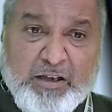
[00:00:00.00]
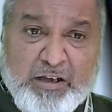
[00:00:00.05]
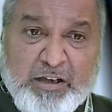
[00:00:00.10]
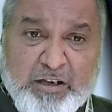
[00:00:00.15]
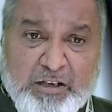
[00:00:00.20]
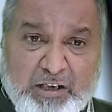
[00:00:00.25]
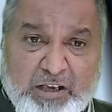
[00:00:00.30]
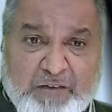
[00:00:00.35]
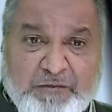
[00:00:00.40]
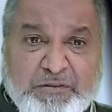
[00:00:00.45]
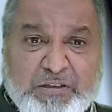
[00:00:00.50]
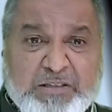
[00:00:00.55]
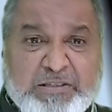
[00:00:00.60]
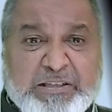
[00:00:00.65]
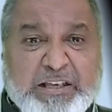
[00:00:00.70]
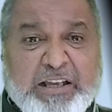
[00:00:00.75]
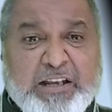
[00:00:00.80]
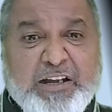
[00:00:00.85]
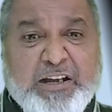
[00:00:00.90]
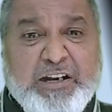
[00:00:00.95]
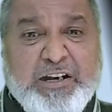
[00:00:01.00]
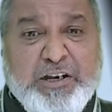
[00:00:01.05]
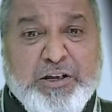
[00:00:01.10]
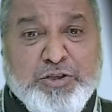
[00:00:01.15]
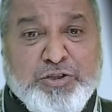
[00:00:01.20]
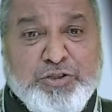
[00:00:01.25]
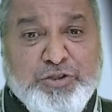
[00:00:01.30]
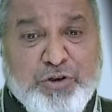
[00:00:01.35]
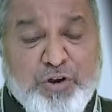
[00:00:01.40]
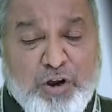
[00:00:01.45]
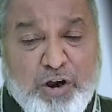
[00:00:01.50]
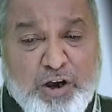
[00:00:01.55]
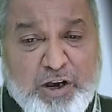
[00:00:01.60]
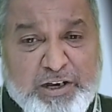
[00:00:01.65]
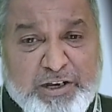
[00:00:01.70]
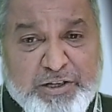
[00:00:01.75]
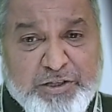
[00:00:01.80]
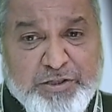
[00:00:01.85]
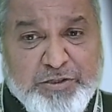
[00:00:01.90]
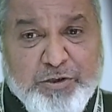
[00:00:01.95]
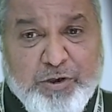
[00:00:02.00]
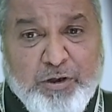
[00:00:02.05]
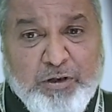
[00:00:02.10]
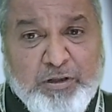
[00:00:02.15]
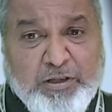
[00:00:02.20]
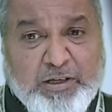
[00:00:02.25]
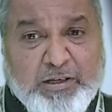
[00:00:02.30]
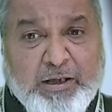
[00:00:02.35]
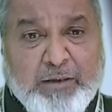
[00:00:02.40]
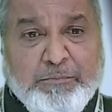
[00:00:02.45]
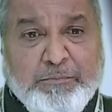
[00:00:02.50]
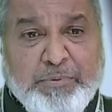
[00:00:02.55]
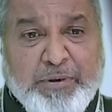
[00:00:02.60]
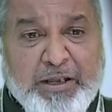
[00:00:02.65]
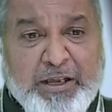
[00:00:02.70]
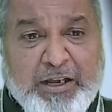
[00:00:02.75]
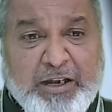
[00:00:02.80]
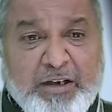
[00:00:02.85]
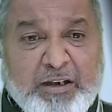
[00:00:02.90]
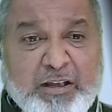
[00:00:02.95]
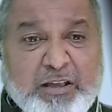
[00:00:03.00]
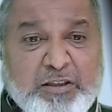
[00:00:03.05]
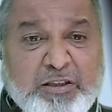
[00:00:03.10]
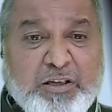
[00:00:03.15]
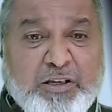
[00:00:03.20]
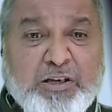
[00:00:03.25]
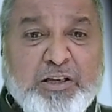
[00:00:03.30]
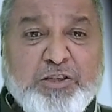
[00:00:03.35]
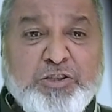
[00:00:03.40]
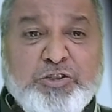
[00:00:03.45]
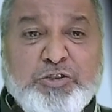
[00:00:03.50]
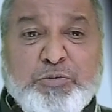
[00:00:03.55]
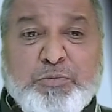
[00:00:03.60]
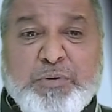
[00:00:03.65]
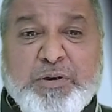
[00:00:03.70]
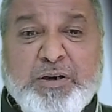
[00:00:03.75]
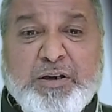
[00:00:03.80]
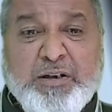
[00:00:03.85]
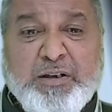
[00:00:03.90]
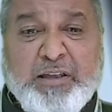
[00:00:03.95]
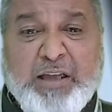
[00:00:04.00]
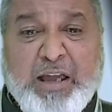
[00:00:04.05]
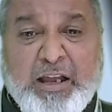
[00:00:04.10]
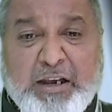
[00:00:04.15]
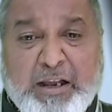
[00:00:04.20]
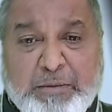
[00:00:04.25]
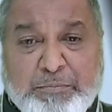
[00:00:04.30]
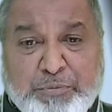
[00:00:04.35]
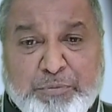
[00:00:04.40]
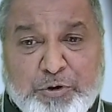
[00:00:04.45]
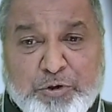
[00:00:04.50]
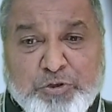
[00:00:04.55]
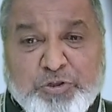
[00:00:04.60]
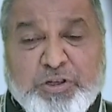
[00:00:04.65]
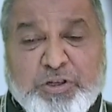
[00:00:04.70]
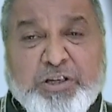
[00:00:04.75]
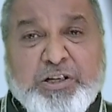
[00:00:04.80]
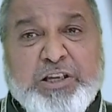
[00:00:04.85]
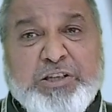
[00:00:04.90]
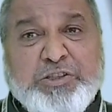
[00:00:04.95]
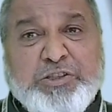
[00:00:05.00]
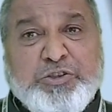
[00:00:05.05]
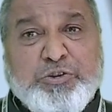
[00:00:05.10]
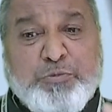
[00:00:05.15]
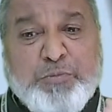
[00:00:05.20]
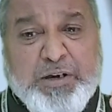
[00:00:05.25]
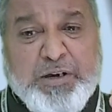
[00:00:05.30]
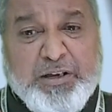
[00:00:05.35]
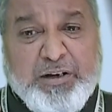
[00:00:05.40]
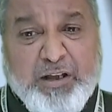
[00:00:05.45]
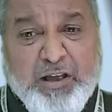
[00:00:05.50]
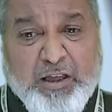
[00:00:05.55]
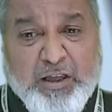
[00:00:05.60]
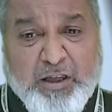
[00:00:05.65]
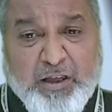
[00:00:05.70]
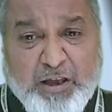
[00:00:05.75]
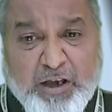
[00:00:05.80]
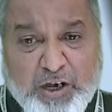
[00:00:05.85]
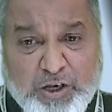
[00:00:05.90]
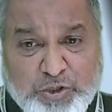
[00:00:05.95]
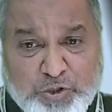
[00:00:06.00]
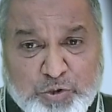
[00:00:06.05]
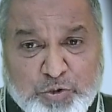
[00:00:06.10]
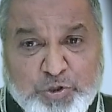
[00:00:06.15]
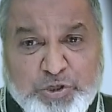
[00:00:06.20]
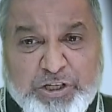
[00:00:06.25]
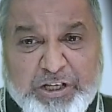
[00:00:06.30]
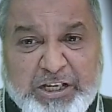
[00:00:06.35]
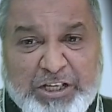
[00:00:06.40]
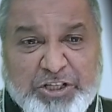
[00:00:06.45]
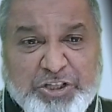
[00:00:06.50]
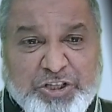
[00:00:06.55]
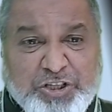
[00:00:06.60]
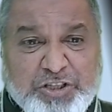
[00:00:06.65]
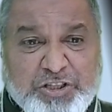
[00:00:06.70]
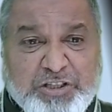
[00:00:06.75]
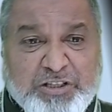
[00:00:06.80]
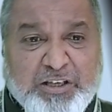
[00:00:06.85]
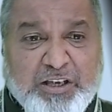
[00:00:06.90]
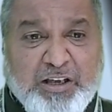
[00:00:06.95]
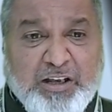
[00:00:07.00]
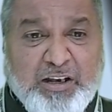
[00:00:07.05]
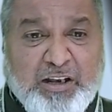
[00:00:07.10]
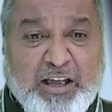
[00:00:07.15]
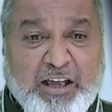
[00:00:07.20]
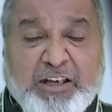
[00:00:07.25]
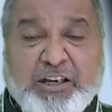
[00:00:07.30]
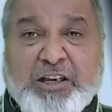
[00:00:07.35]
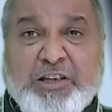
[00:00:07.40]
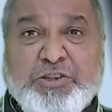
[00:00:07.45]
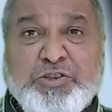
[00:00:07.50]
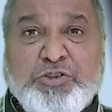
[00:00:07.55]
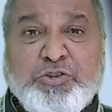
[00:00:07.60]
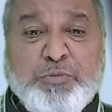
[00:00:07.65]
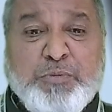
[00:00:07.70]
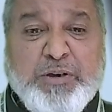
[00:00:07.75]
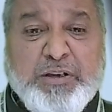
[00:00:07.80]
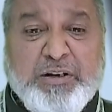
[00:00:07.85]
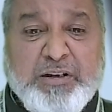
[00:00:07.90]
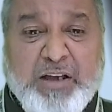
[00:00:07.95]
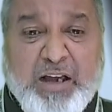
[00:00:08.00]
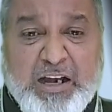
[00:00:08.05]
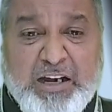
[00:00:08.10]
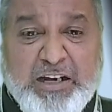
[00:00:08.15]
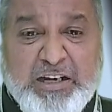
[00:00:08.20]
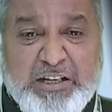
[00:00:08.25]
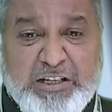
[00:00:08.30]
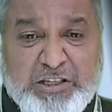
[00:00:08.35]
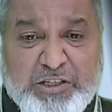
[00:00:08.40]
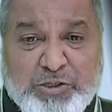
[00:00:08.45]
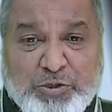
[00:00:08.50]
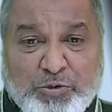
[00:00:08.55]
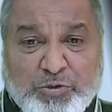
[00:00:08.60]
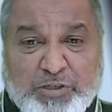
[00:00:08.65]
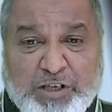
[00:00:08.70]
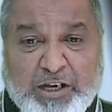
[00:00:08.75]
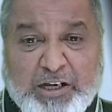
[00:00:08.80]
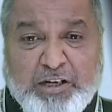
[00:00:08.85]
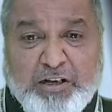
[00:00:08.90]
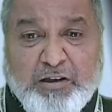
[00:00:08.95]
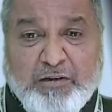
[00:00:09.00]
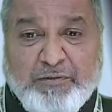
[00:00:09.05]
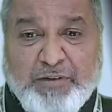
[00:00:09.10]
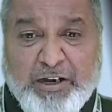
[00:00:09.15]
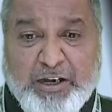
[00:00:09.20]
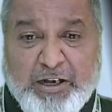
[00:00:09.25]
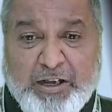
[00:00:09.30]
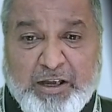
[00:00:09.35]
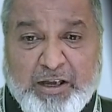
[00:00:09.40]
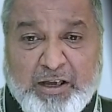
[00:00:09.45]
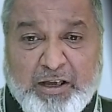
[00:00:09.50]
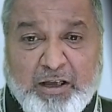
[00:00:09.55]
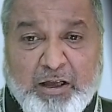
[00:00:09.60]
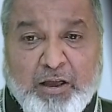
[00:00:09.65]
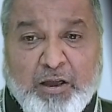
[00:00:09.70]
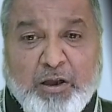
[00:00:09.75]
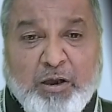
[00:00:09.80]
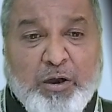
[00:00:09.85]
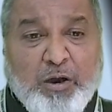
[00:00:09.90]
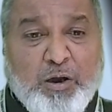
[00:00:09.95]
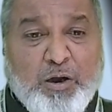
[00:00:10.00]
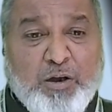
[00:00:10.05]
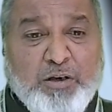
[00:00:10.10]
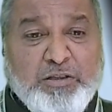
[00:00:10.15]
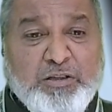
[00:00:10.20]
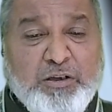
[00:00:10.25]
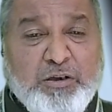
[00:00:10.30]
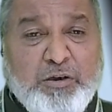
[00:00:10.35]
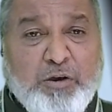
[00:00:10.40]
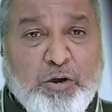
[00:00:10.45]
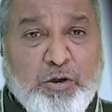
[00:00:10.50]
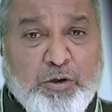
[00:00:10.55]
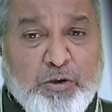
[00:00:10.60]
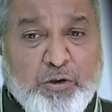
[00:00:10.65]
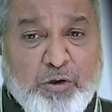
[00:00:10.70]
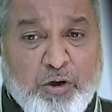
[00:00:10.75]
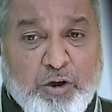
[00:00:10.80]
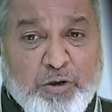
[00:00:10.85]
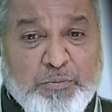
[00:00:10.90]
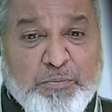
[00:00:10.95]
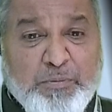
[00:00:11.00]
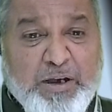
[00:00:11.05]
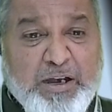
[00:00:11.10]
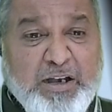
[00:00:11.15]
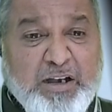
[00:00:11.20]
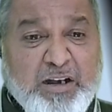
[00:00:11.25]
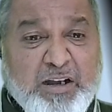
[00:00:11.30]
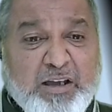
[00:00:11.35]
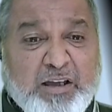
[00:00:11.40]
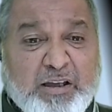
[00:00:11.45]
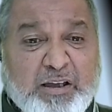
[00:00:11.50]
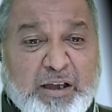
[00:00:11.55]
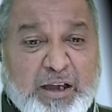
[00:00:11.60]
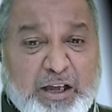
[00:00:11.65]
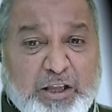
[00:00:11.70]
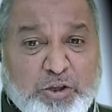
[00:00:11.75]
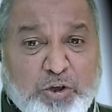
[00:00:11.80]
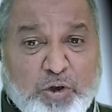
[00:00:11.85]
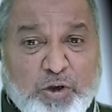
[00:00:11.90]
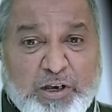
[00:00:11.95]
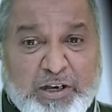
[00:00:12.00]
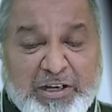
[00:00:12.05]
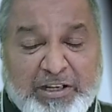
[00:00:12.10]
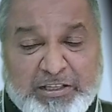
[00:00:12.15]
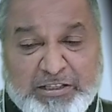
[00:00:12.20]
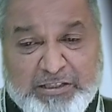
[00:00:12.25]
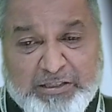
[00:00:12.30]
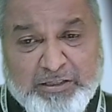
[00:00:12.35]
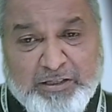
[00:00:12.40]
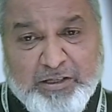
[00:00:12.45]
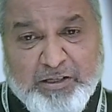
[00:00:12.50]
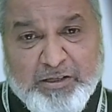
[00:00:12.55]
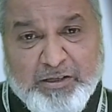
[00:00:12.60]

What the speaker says: If the seller does not resolve the complaint, the consumer can approach the consumer associations like Consumer Guidance Society of India or the government authorities.